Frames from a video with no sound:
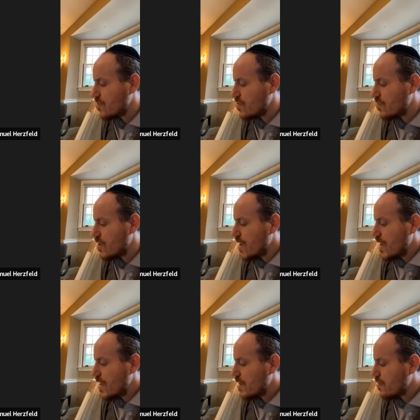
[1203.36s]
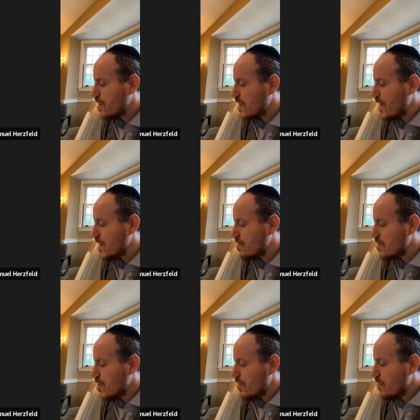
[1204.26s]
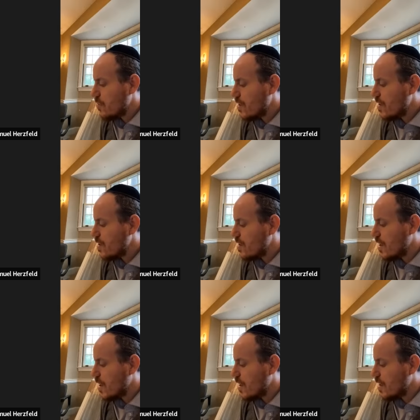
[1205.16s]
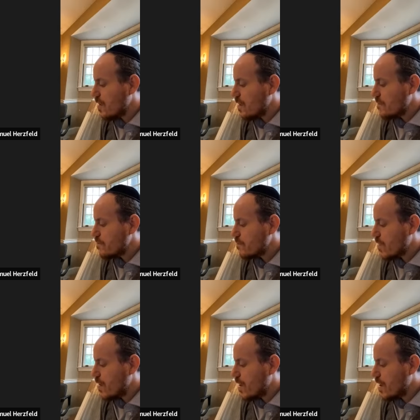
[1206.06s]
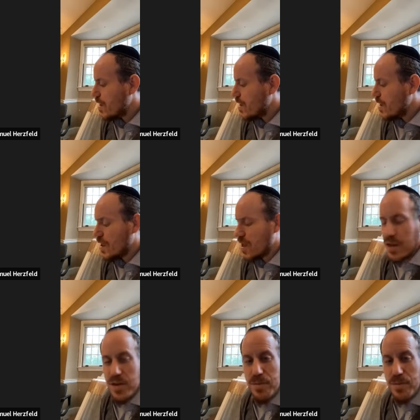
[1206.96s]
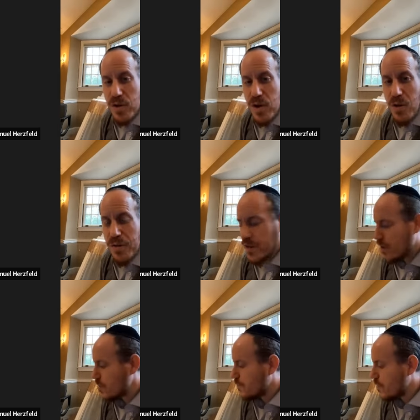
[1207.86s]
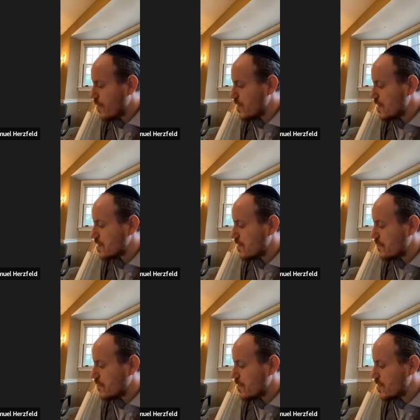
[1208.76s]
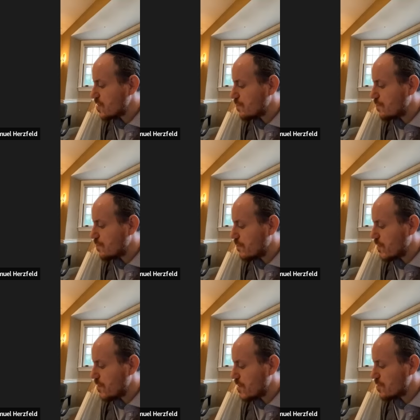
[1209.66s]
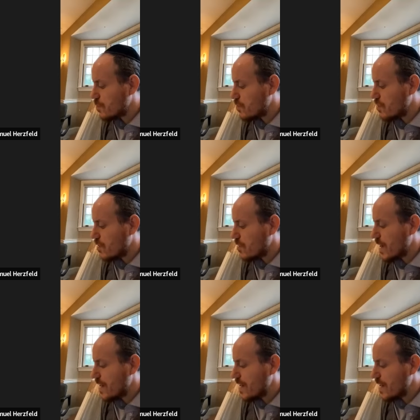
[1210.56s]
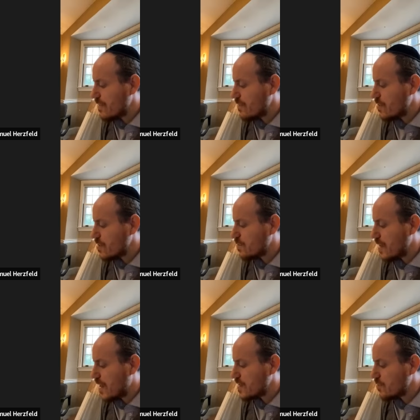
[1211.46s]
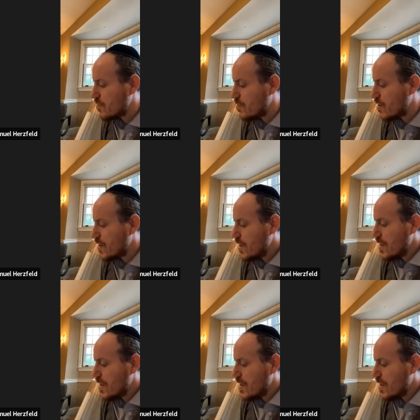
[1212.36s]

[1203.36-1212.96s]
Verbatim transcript: to irrigate the, uh, uh, uh, the lower field from this, from, this, from this pool. And even though it's possible